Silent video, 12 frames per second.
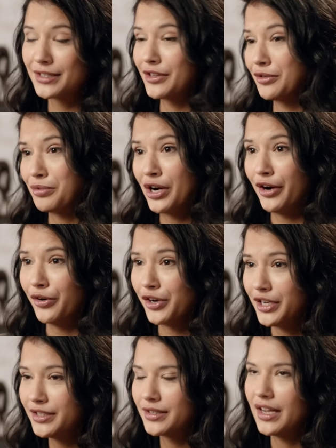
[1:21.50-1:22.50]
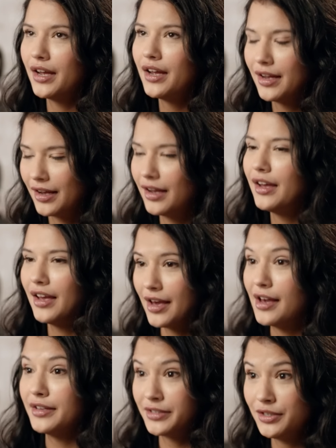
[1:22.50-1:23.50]
has other priorities.
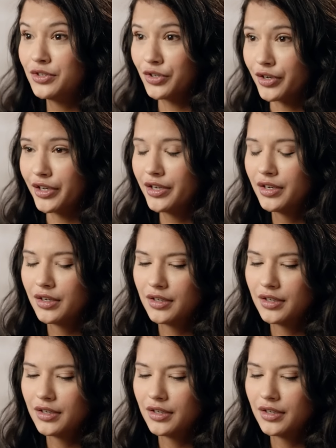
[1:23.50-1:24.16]
As he should.